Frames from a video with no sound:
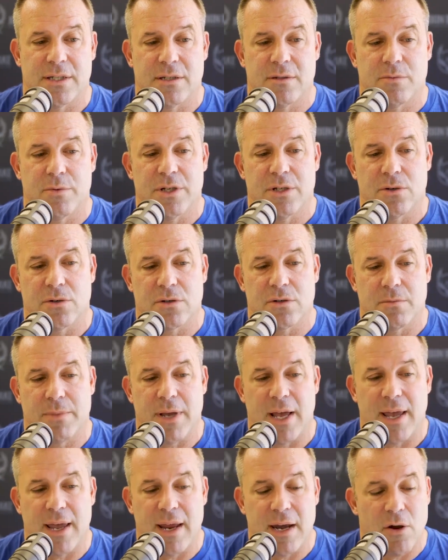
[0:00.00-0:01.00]
We talked
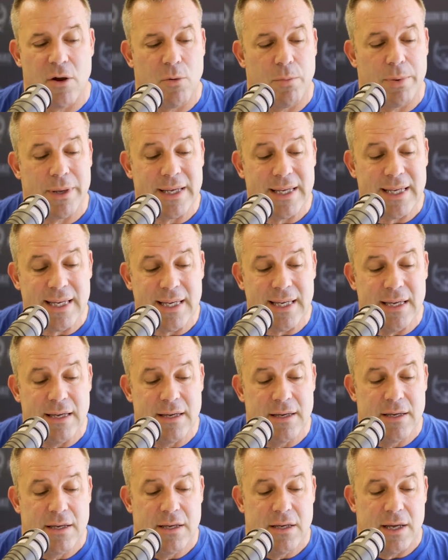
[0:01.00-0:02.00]
about NLP
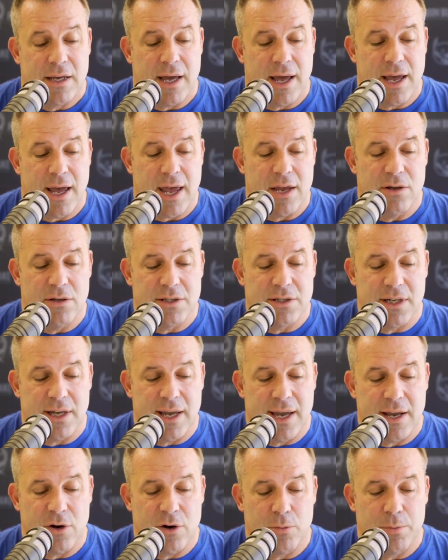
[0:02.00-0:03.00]
uh, uh, using
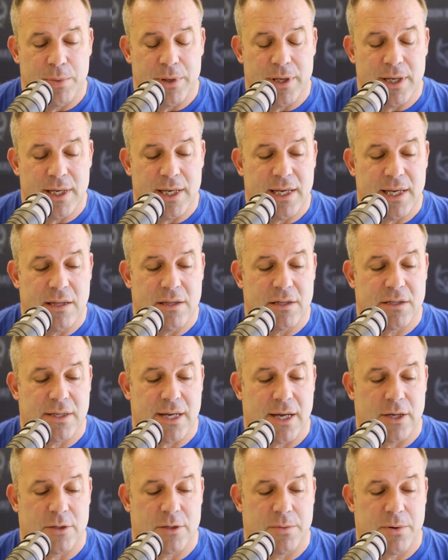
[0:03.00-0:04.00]
NLP in the
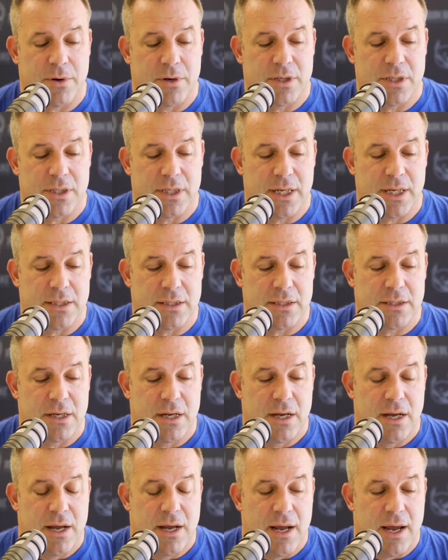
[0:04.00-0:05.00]
sales process,
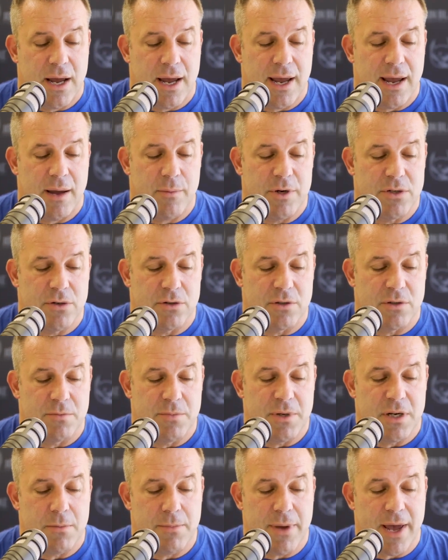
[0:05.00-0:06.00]
and we talked a
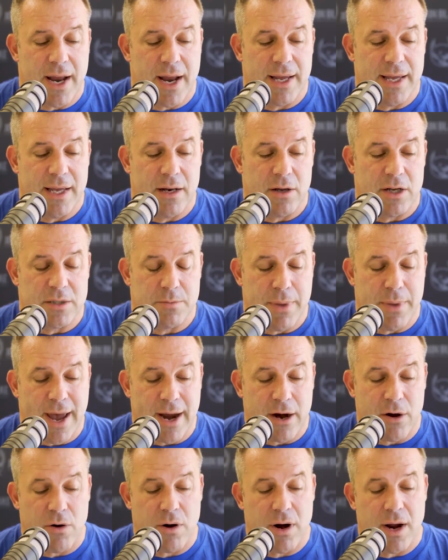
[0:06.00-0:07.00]
bit about Eli's
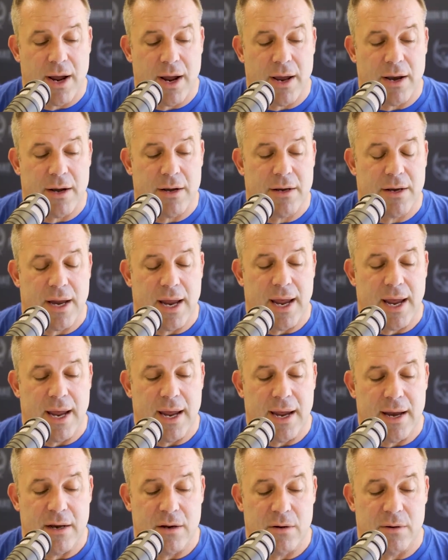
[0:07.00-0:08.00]
background,
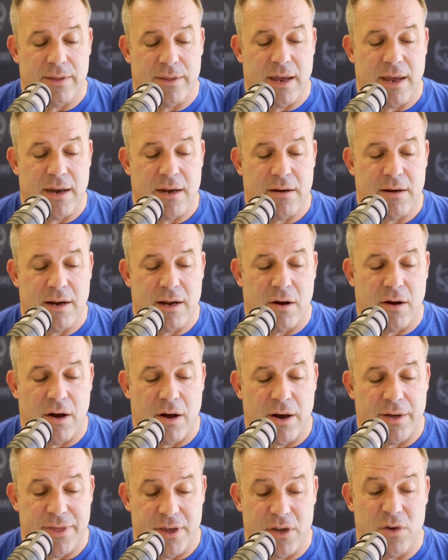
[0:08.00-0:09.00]
and and
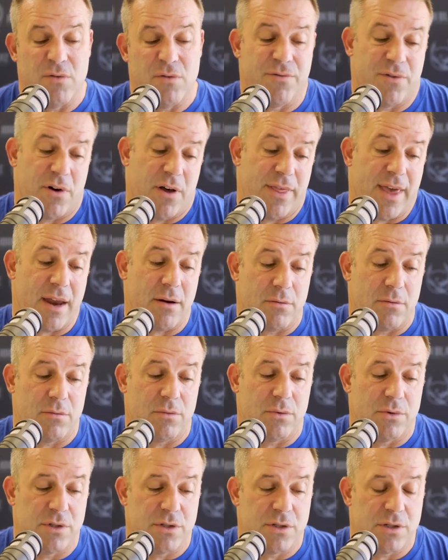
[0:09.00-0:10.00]
I think you'll find that
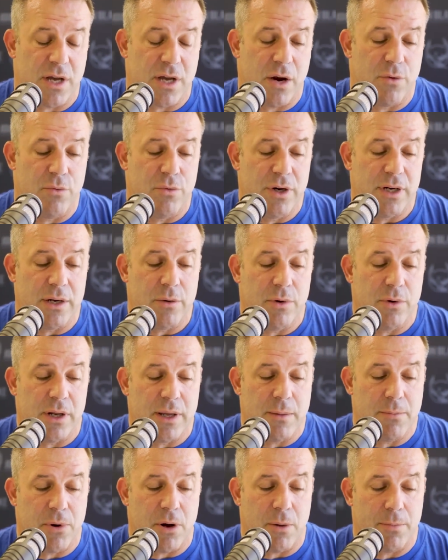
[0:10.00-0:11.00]
was a really really
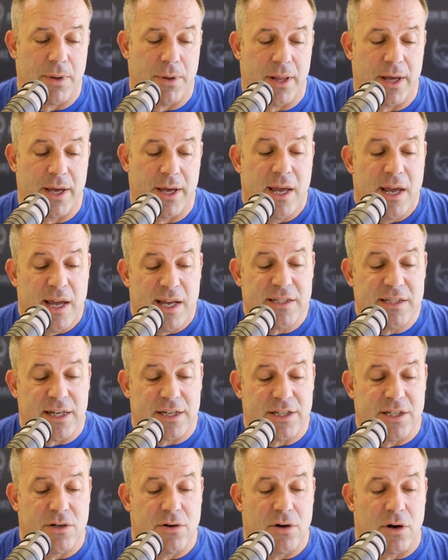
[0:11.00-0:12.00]
popular. He's
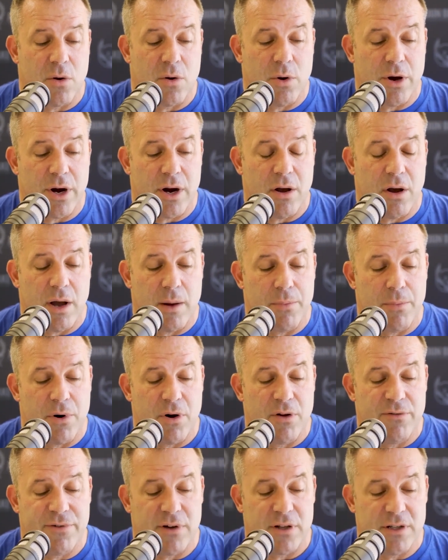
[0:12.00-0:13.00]
actually got quite a high
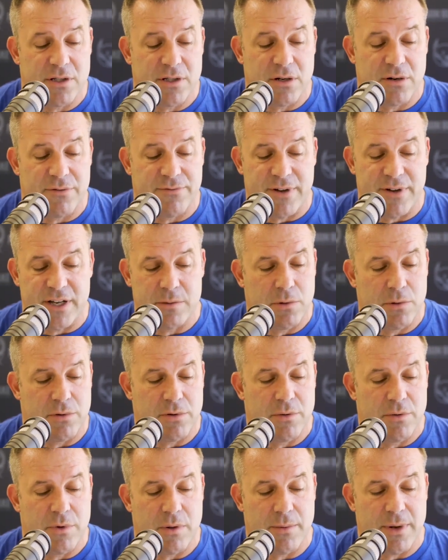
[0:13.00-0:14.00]
profile. He's got a Facebook
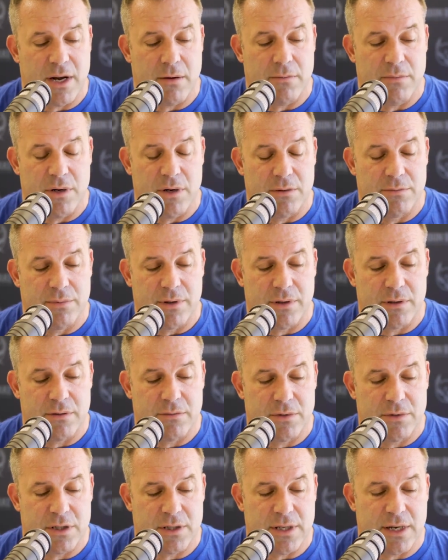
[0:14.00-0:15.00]
group with about you know
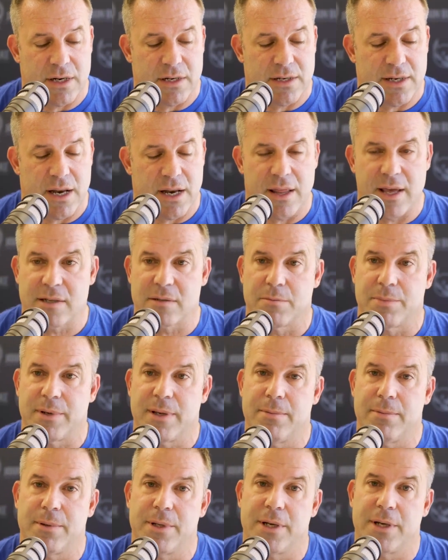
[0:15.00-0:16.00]
just under 10,000
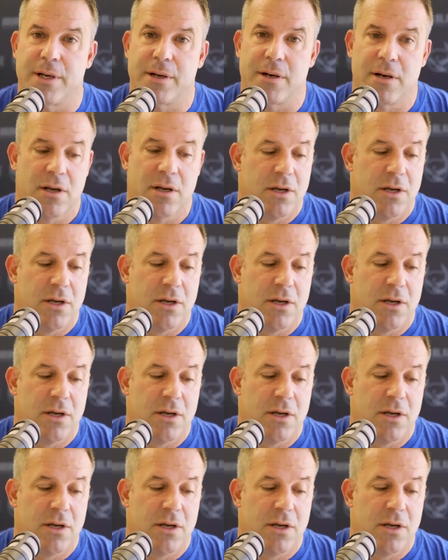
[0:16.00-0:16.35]
people in it.